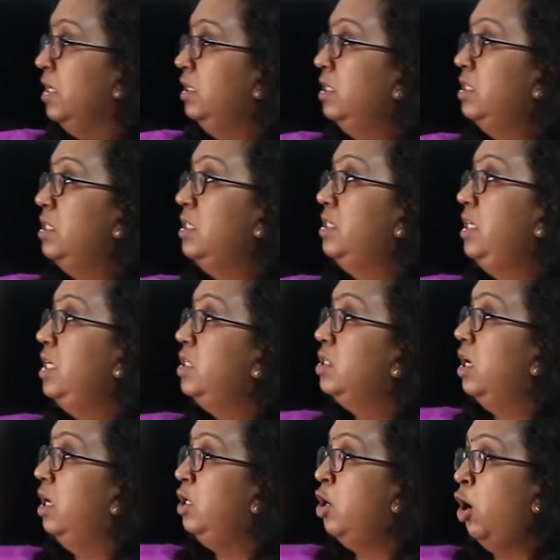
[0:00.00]
This is
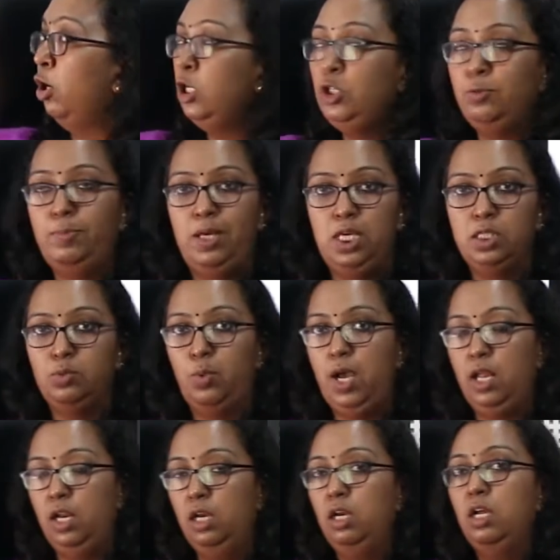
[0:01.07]
the knowledge base
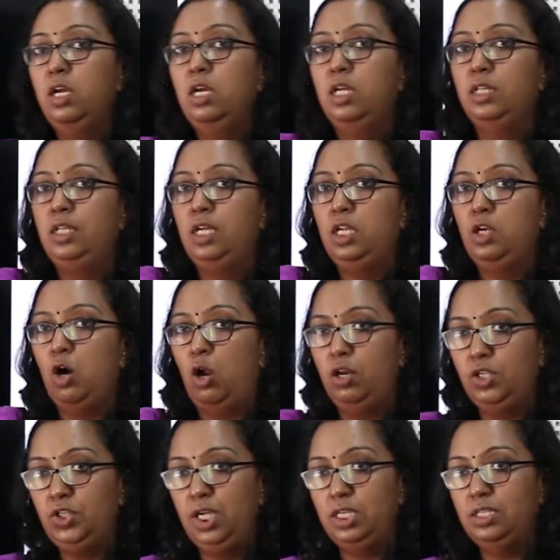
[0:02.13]
wherein the
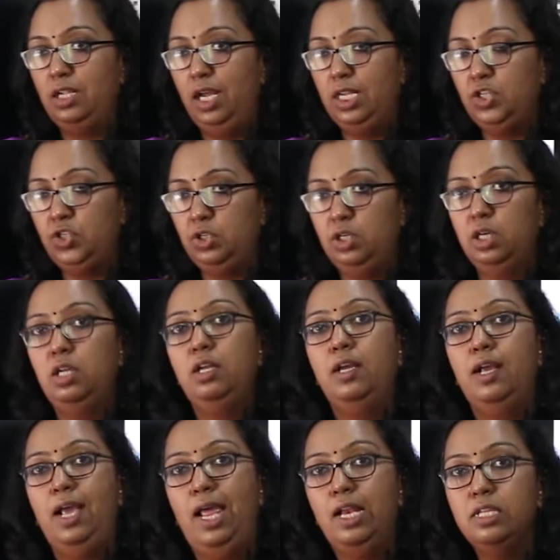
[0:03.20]
knowledge engineer
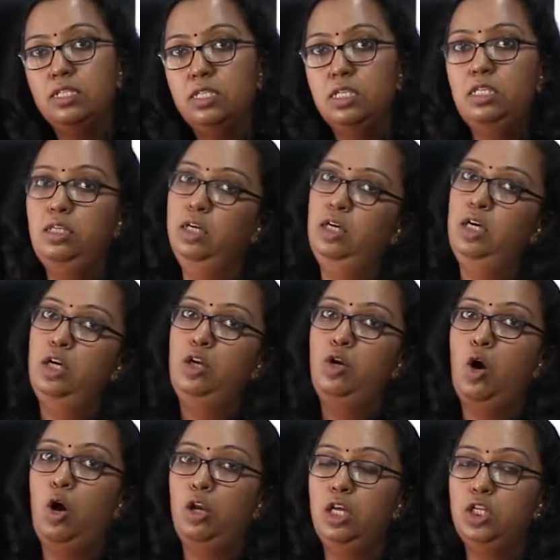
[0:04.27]
elicit
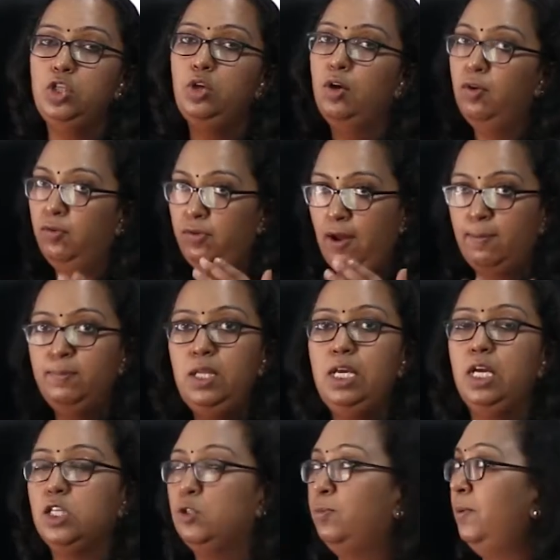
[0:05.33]
knowledge from the
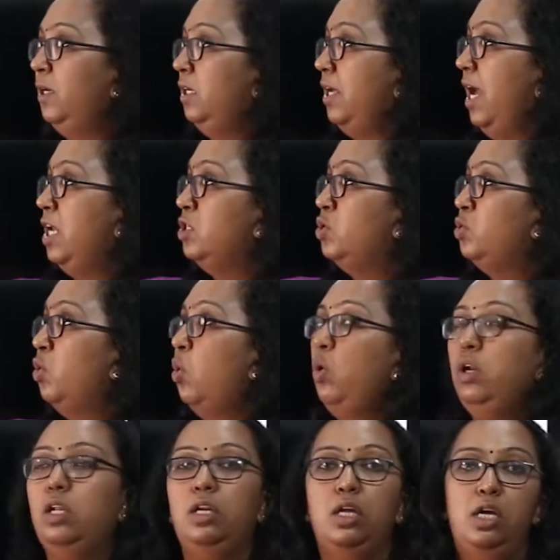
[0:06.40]
expert and
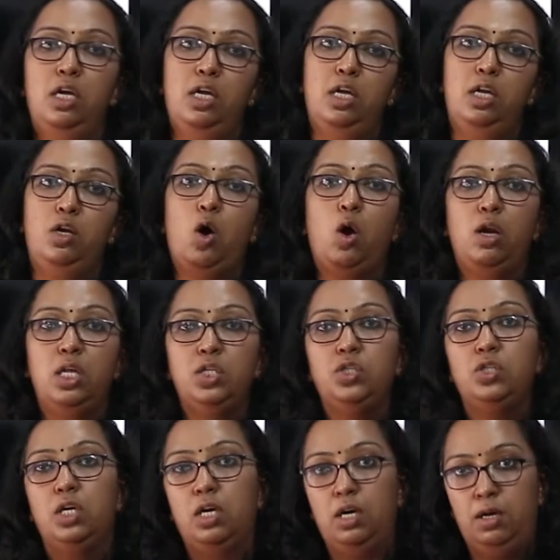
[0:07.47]
stored in
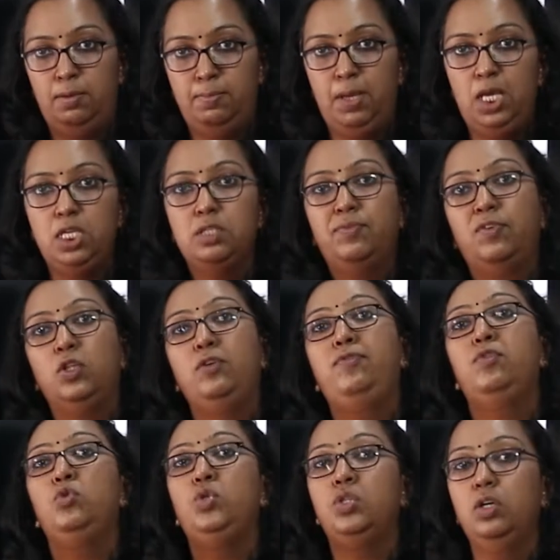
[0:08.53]
knowledge base for the
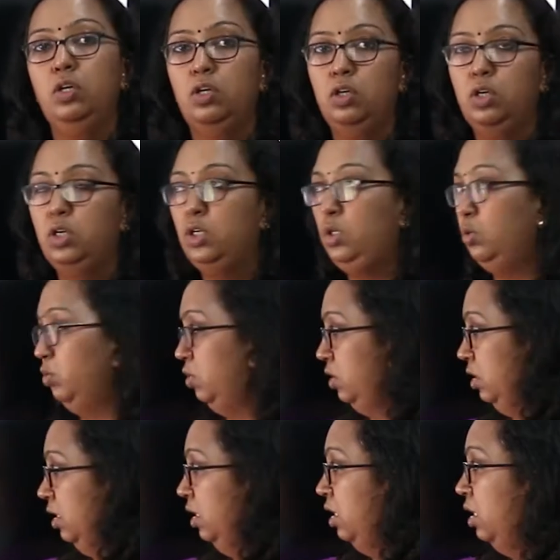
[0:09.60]
future
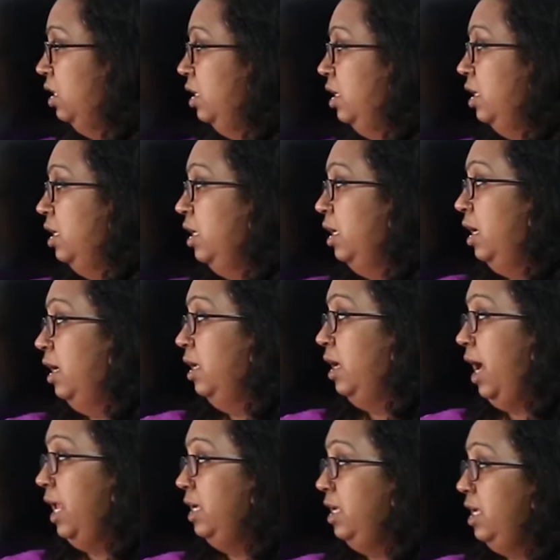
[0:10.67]
use.
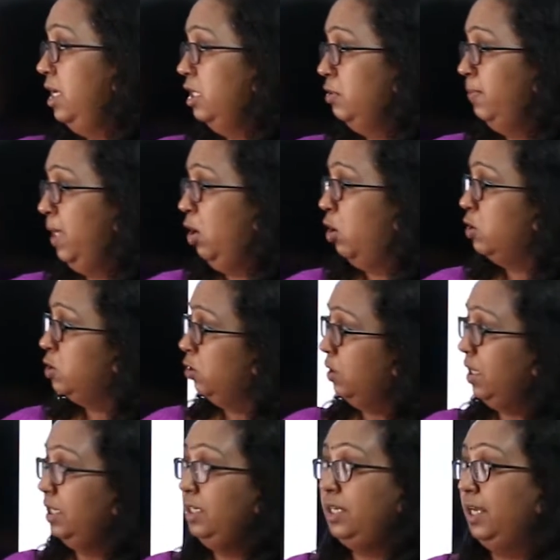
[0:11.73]
And ES may also
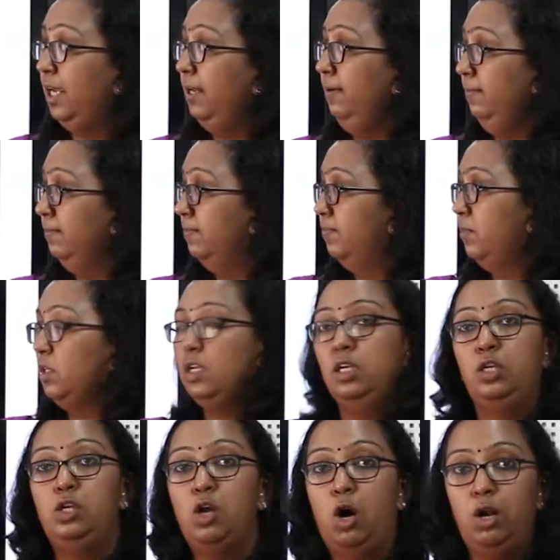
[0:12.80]
contain
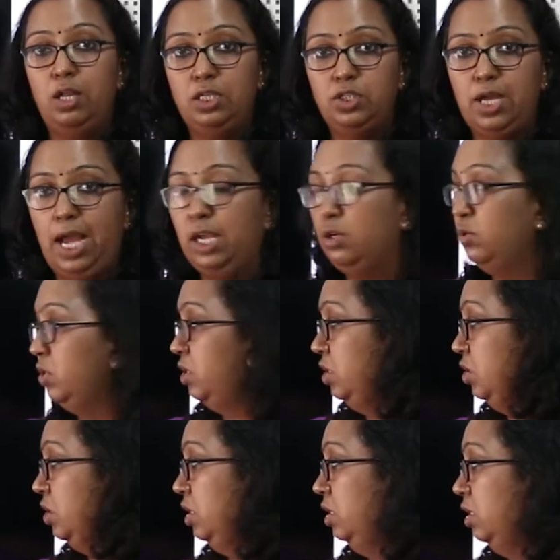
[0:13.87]
knowledge
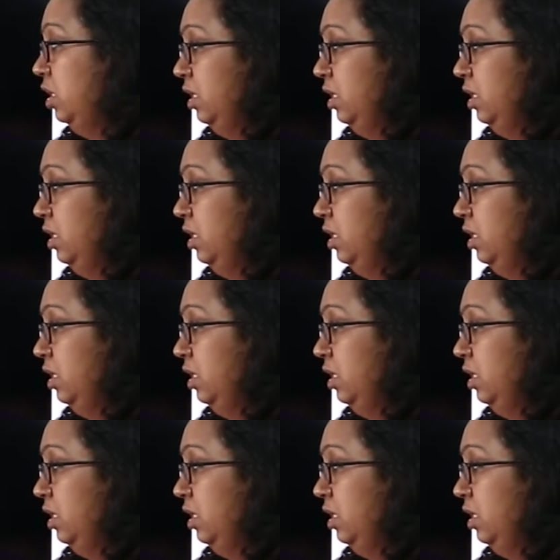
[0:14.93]
acquisition